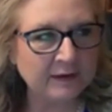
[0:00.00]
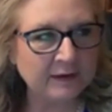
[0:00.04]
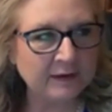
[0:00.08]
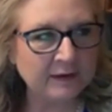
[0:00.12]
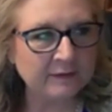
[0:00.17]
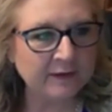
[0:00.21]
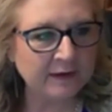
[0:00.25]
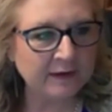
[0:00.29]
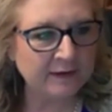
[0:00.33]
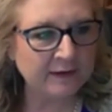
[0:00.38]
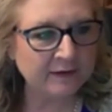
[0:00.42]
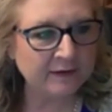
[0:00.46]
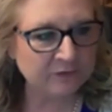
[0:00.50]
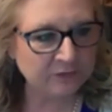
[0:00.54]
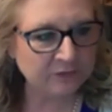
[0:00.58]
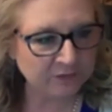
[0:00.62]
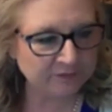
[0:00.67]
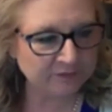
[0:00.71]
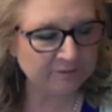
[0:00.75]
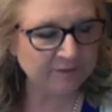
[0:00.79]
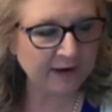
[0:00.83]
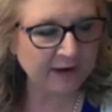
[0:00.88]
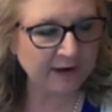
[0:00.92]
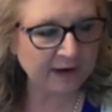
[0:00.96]
than to
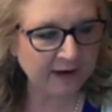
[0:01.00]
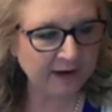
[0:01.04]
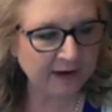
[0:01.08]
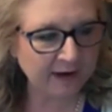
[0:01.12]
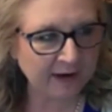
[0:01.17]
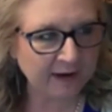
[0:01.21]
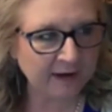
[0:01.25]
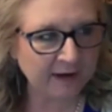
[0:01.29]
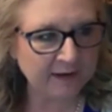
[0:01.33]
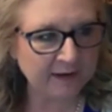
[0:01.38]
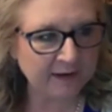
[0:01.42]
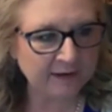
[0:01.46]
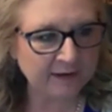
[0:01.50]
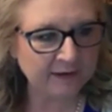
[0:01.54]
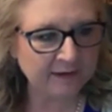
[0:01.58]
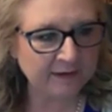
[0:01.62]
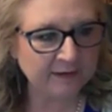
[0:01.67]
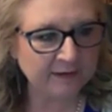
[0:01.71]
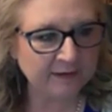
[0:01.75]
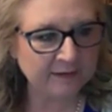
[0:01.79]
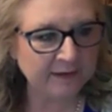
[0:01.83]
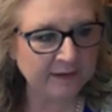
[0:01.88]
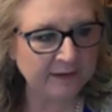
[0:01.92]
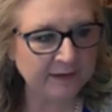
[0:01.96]
have had
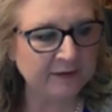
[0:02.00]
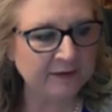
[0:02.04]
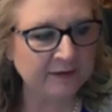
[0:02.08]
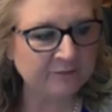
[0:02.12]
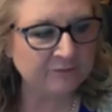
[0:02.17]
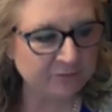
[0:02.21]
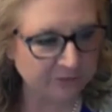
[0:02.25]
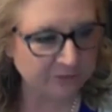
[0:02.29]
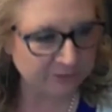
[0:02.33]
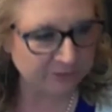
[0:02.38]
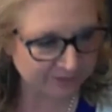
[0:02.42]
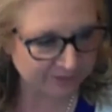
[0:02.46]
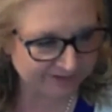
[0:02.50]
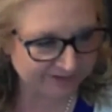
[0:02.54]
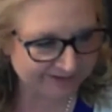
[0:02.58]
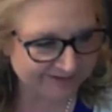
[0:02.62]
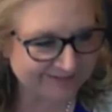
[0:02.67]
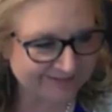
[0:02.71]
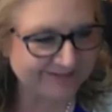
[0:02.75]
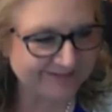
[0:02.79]
the influence